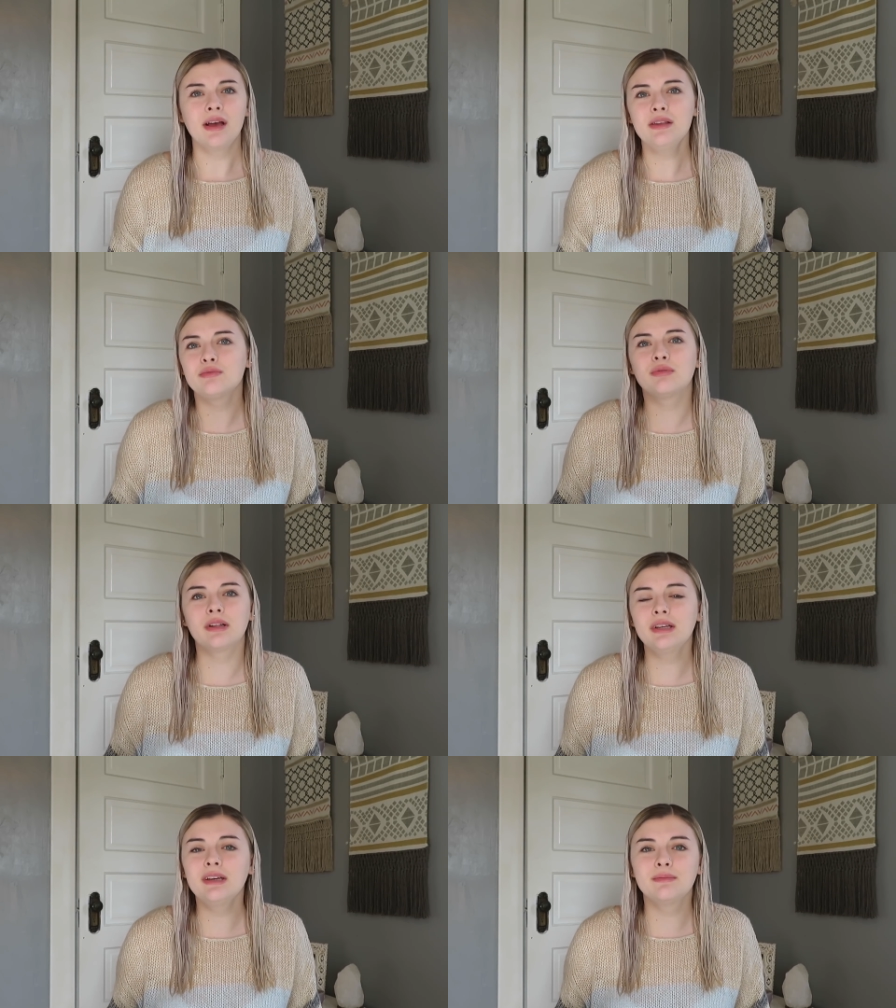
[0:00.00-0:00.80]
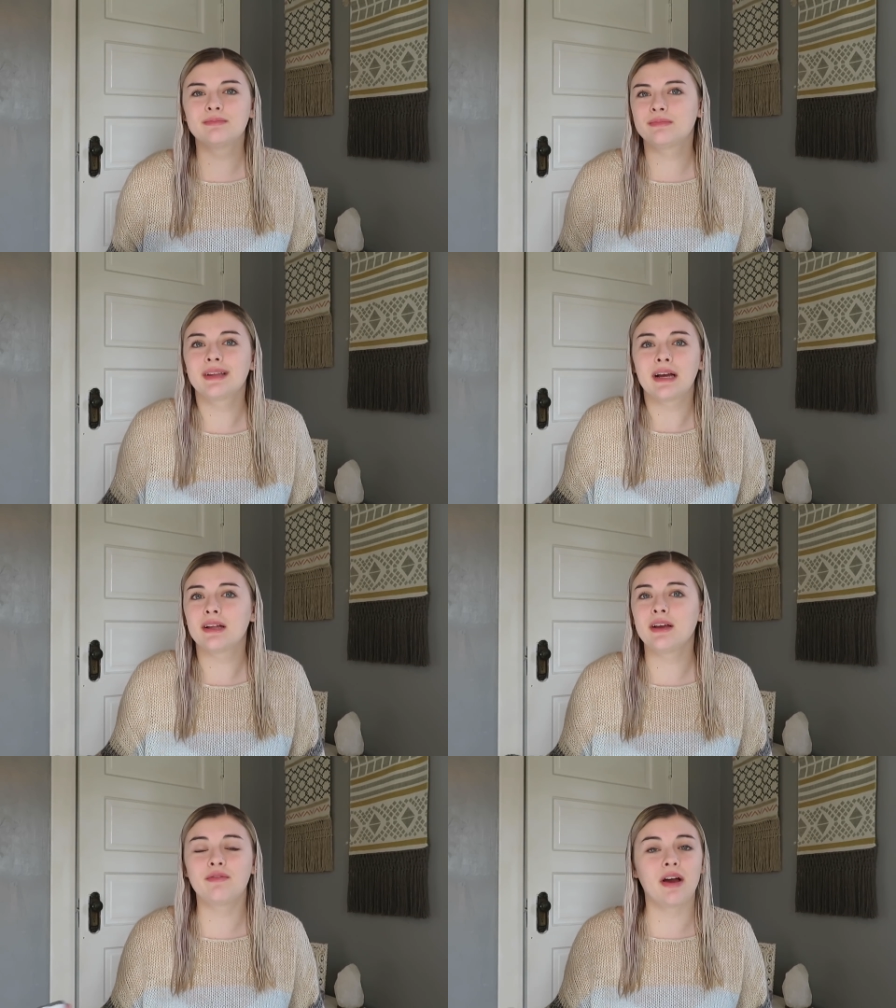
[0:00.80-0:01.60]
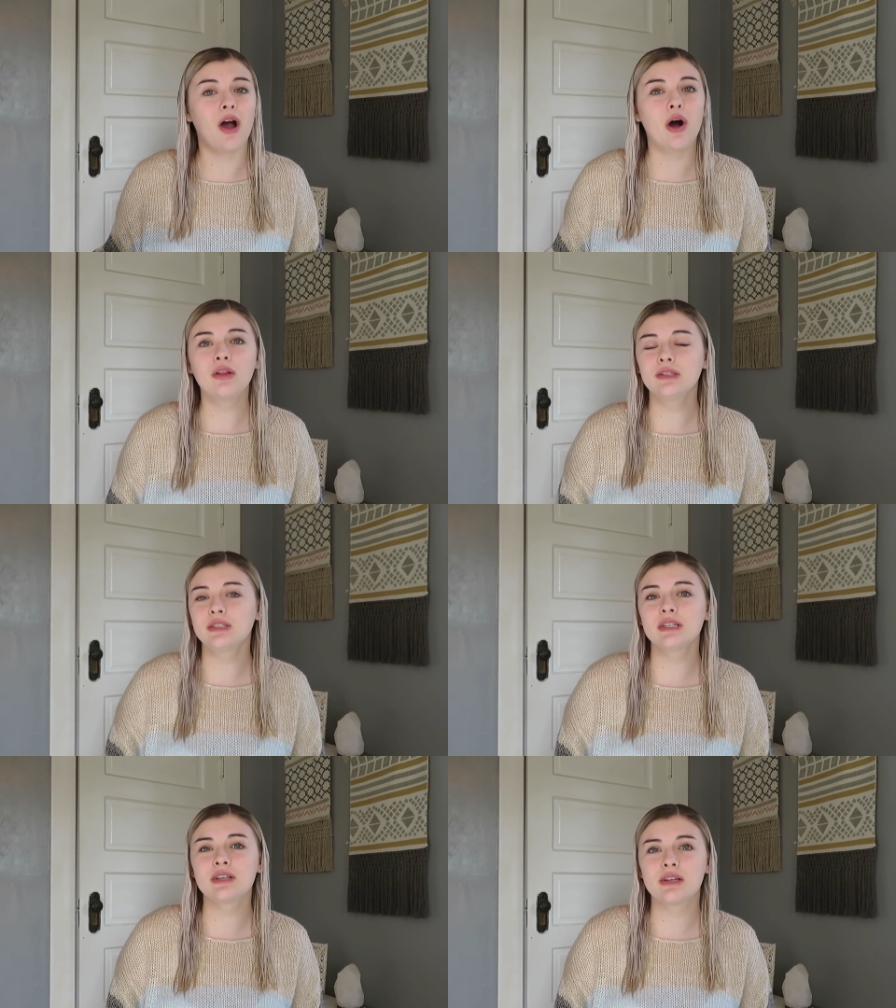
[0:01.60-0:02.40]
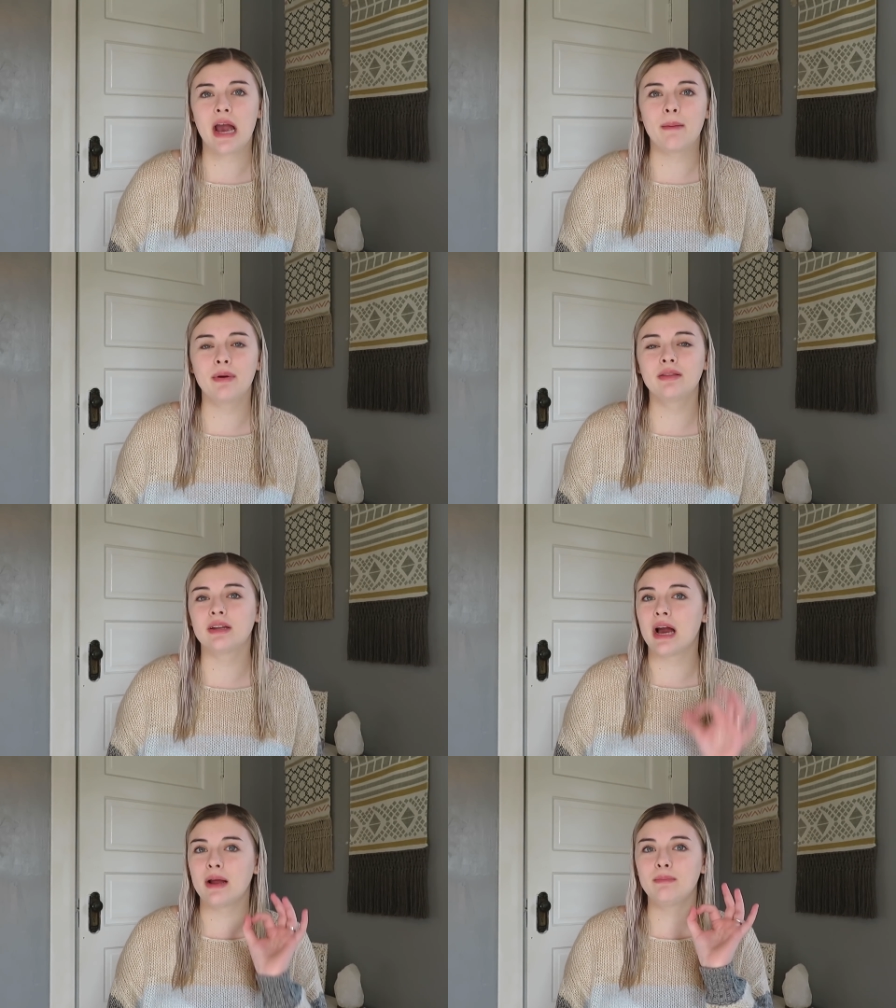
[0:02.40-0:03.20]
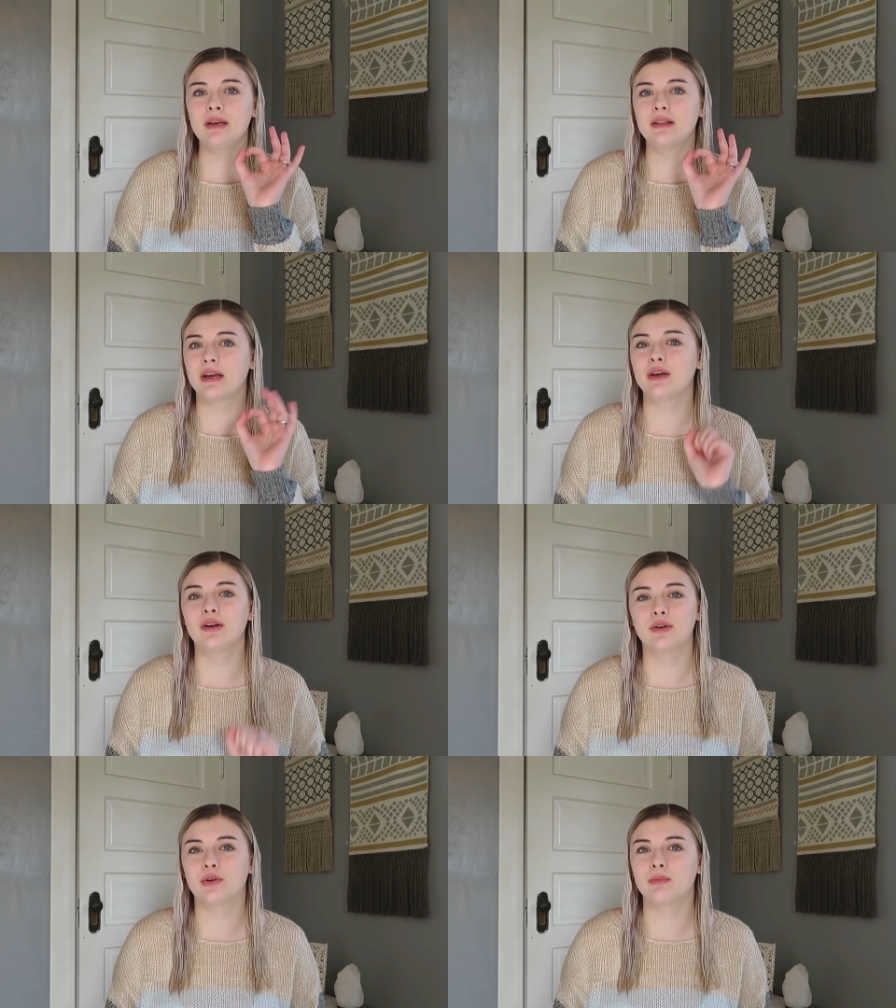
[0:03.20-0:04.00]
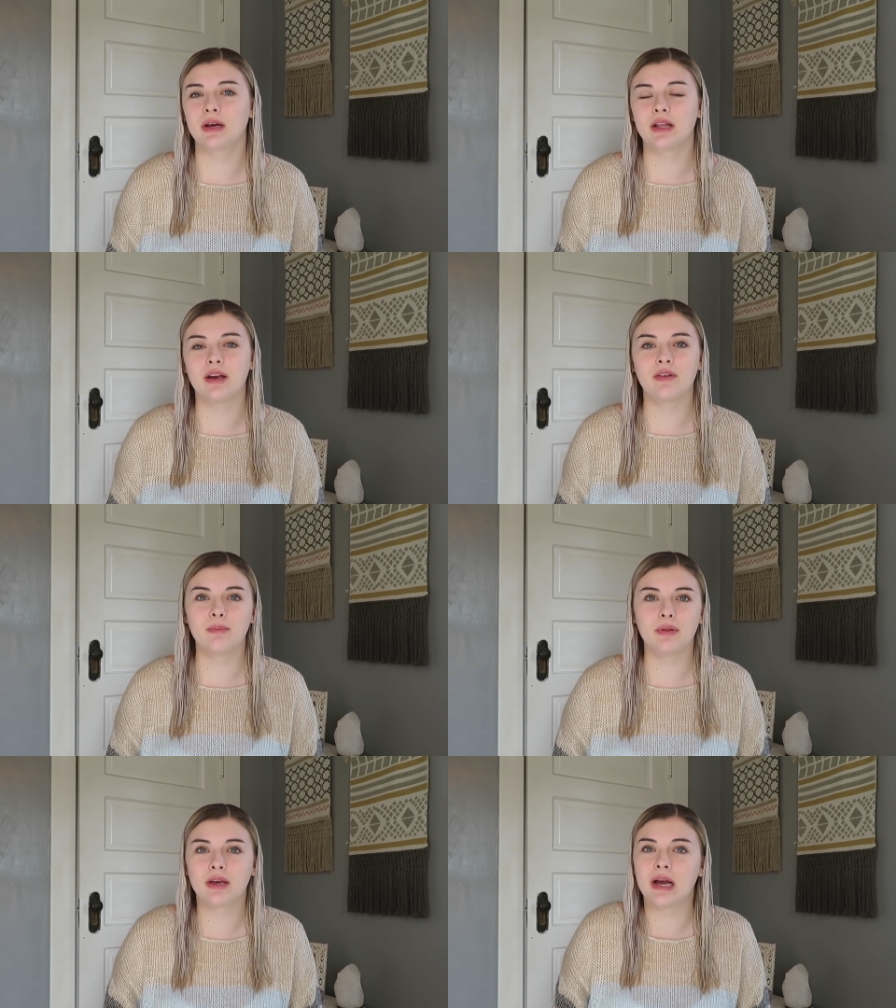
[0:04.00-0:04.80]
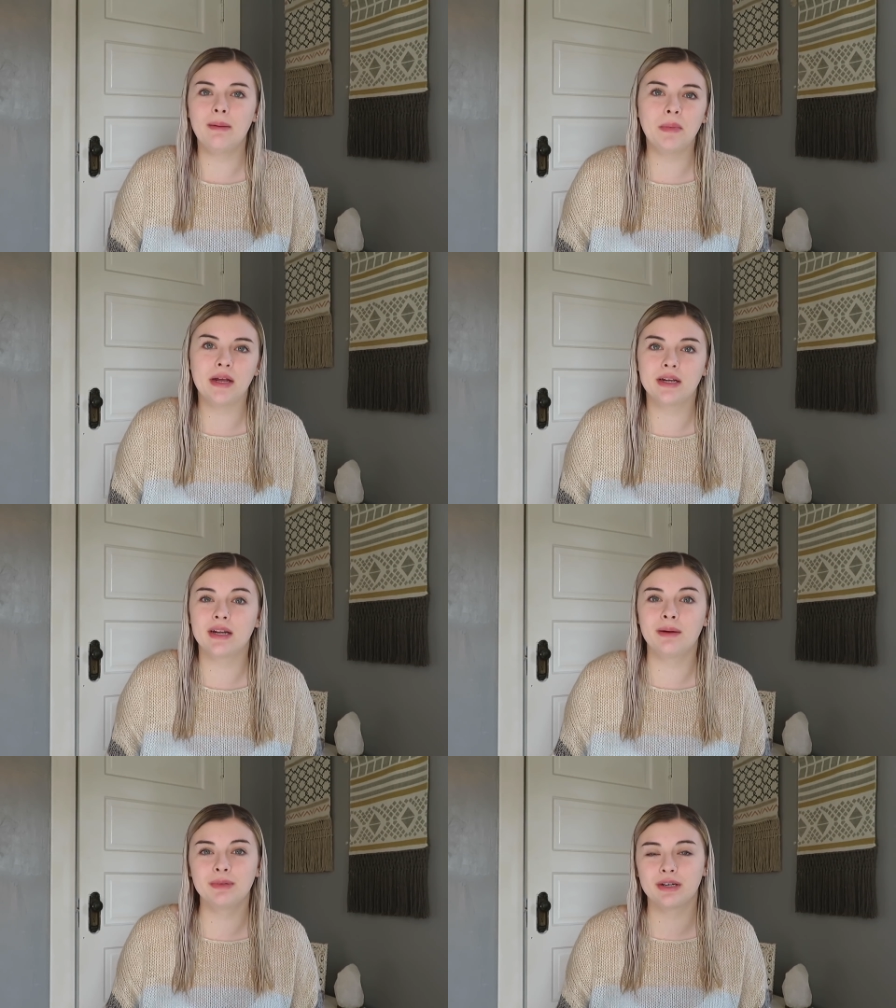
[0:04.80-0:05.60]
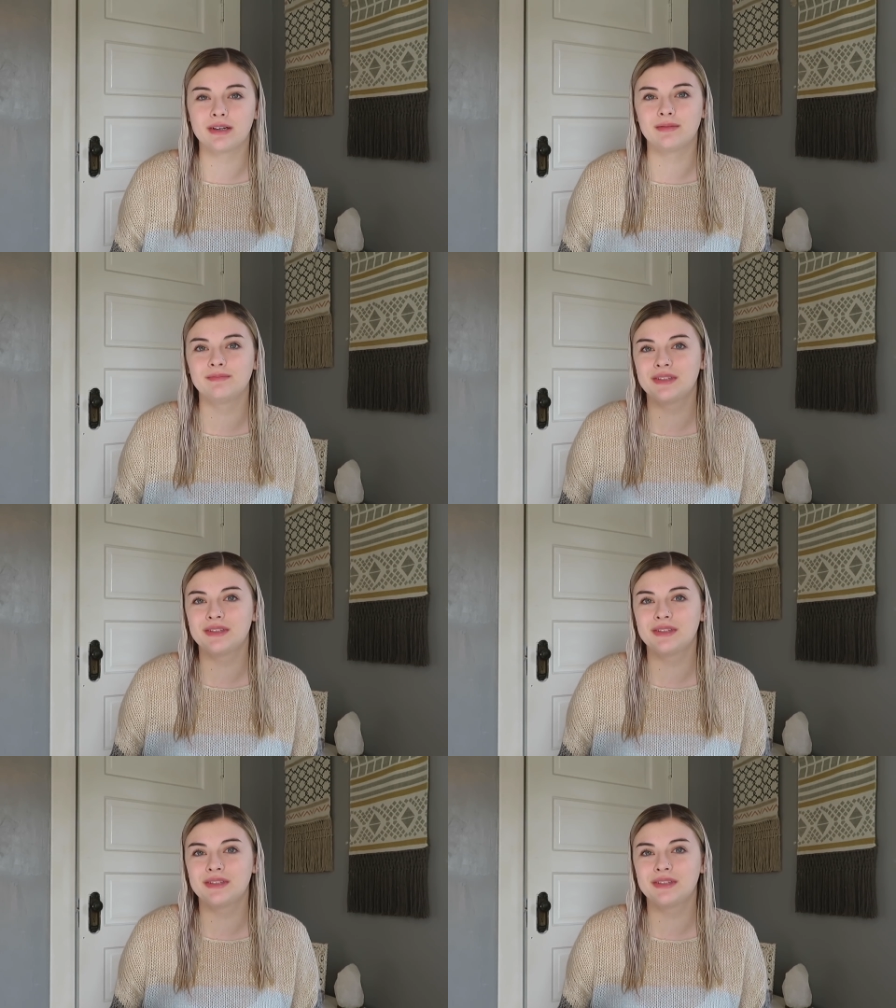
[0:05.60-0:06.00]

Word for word: That's really, that if all those things could happen, then I'd be like good with my life. I'd be like, I made it, I'm good.